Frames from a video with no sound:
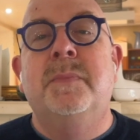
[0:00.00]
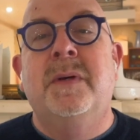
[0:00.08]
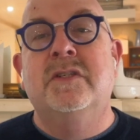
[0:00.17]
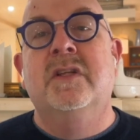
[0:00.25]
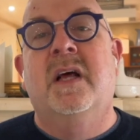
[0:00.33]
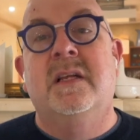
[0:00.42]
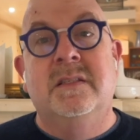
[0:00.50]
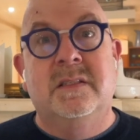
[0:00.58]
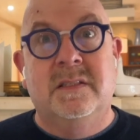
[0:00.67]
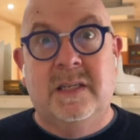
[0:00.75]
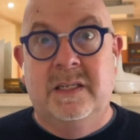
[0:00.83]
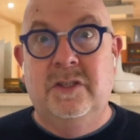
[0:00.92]

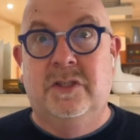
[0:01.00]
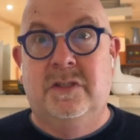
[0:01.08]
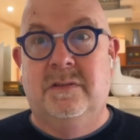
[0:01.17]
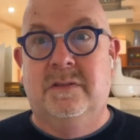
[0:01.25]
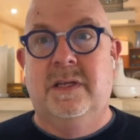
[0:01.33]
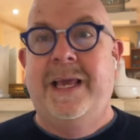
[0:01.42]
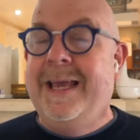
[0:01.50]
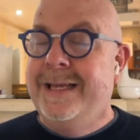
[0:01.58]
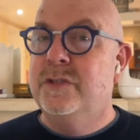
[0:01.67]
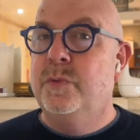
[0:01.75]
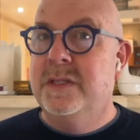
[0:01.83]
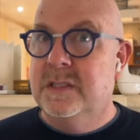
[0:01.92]
specialised stations,
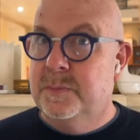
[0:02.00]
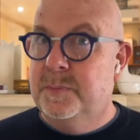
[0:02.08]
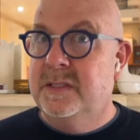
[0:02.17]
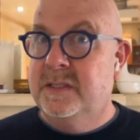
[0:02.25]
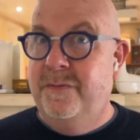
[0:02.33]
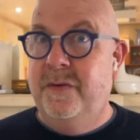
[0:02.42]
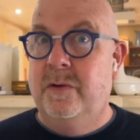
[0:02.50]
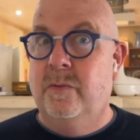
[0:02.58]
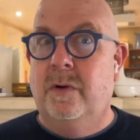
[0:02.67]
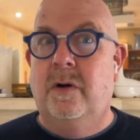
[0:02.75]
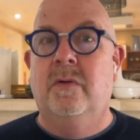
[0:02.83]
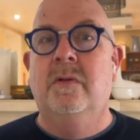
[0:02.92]
each with a
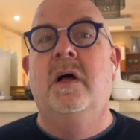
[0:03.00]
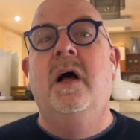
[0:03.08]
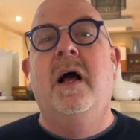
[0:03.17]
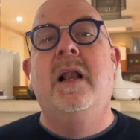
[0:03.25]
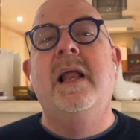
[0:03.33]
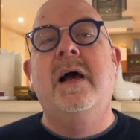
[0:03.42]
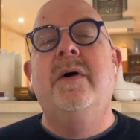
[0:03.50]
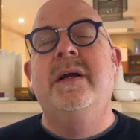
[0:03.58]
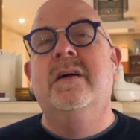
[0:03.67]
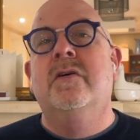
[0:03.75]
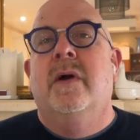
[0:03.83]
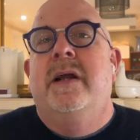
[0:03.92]
specific role,
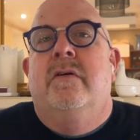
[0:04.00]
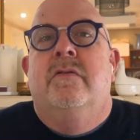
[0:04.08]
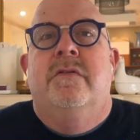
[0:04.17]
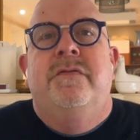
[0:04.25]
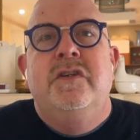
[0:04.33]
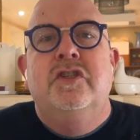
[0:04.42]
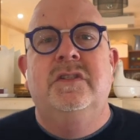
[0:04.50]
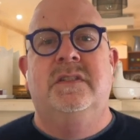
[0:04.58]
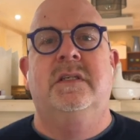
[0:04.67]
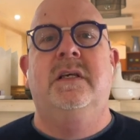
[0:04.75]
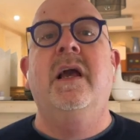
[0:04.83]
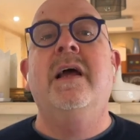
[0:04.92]
allowing a greater
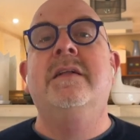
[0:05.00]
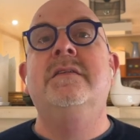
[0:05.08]
efficiency